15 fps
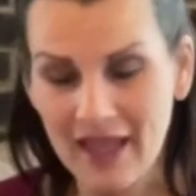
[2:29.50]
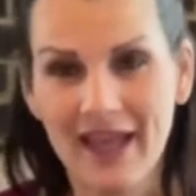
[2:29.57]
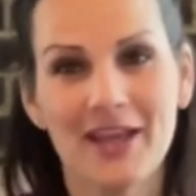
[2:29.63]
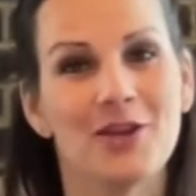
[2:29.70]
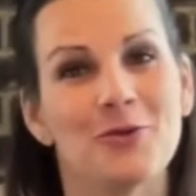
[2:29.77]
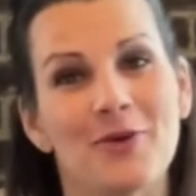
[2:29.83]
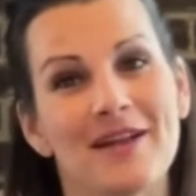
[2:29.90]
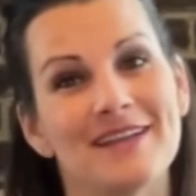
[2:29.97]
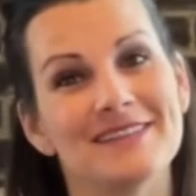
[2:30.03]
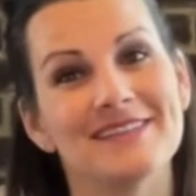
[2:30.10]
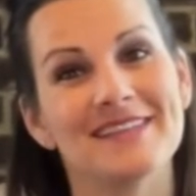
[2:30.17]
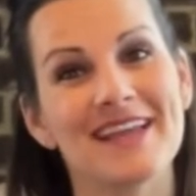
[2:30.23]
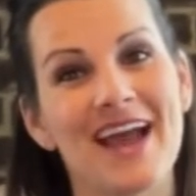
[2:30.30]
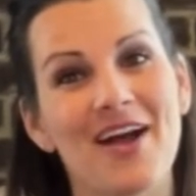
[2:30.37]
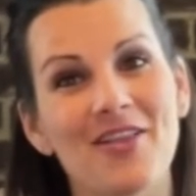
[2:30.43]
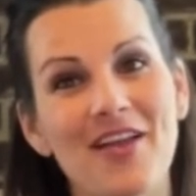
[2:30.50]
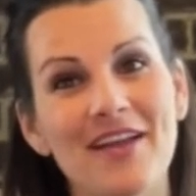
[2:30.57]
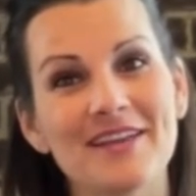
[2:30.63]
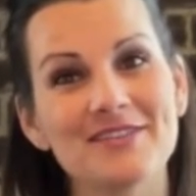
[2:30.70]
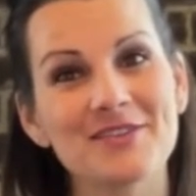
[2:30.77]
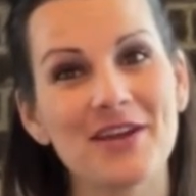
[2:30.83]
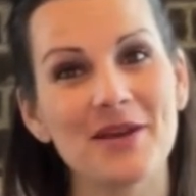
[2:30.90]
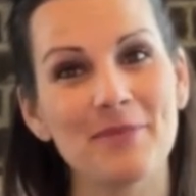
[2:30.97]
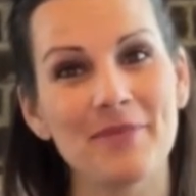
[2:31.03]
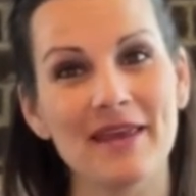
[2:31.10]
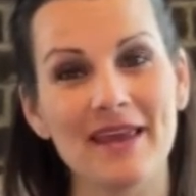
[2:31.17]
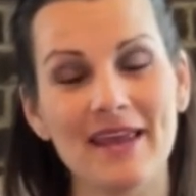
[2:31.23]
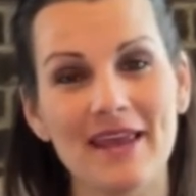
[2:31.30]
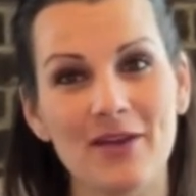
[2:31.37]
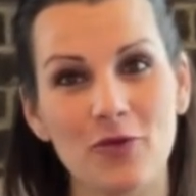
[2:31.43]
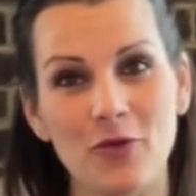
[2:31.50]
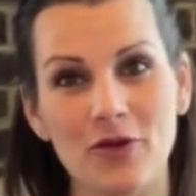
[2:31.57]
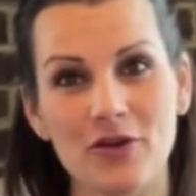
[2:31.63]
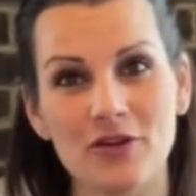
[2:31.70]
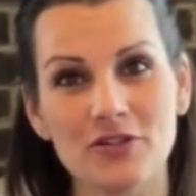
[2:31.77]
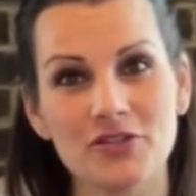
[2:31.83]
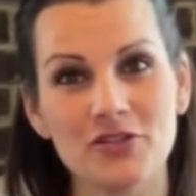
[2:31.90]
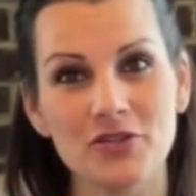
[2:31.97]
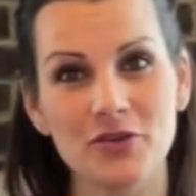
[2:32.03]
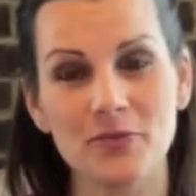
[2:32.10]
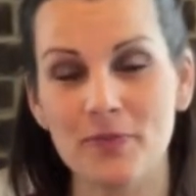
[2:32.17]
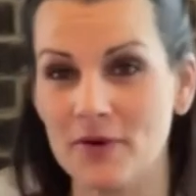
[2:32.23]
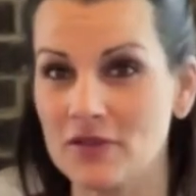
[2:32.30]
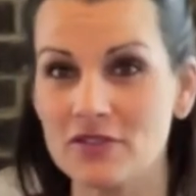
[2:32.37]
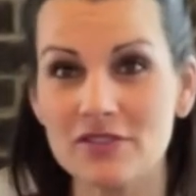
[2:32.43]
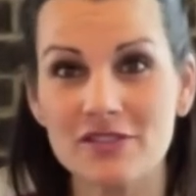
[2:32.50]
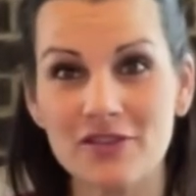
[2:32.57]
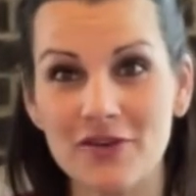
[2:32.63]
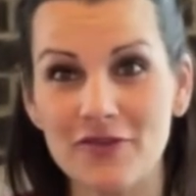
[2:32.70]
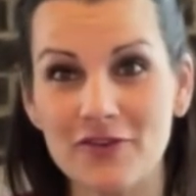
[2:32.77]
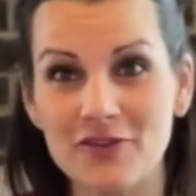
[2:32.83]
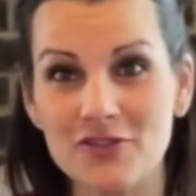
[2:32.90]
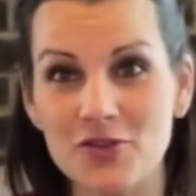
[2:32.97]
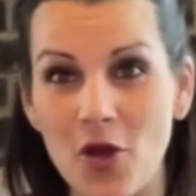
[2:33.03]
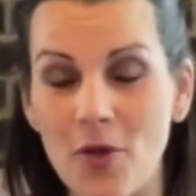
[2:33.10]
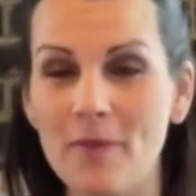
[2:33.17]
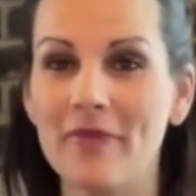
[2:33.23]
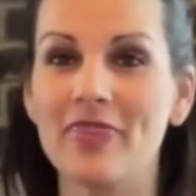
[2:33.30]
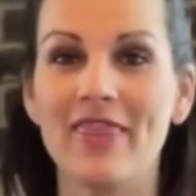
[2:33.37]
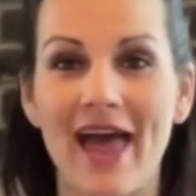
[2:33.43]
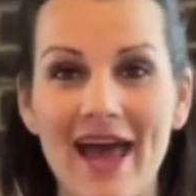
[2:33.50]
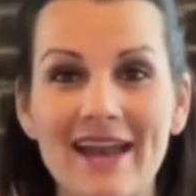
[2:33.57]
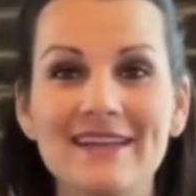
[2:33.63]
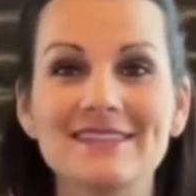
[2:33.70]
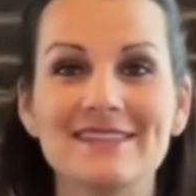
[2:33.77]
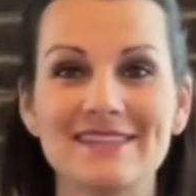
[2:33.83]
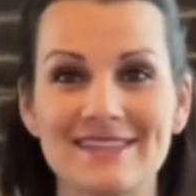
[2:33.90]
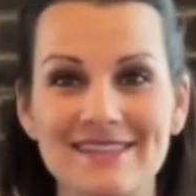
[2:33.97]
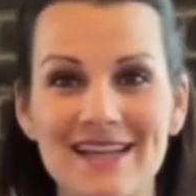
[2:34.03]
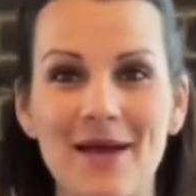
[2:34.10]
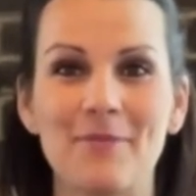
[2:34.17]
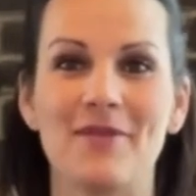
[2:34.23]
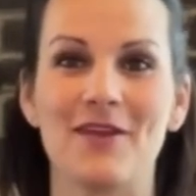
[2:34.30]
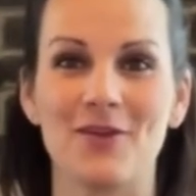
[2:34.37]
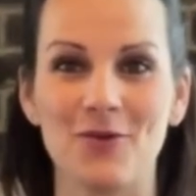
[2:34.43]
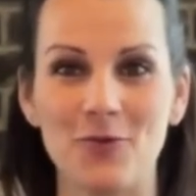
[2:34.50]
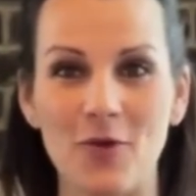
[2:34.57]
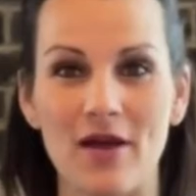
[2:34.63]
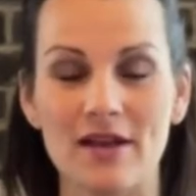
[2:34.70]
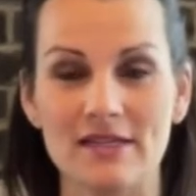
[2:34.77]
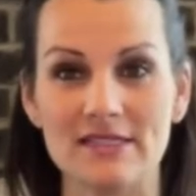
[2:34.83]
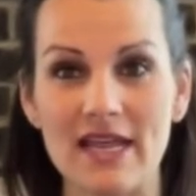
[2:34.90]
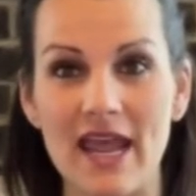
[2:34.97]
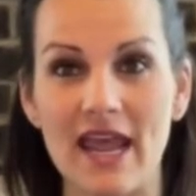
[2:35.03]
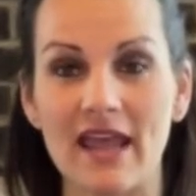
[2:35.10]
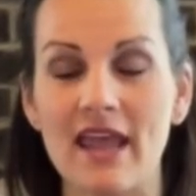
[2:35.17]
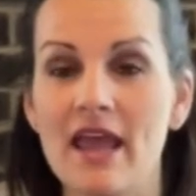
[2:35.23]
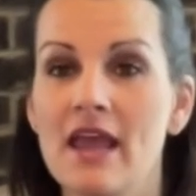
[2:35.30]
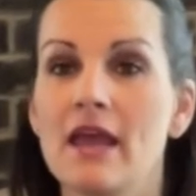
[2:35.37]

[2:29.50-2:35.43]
and you want to see how long it's going to be in order to purchase your first home, that is the step that you want to take.